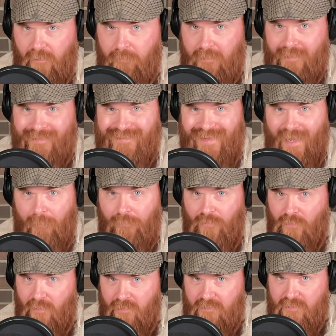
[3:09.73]
but does not
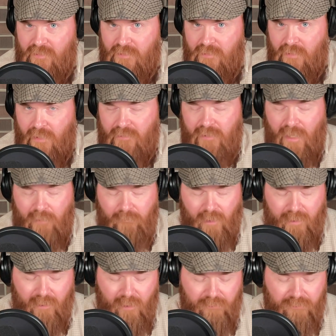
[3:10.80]
put a timeline on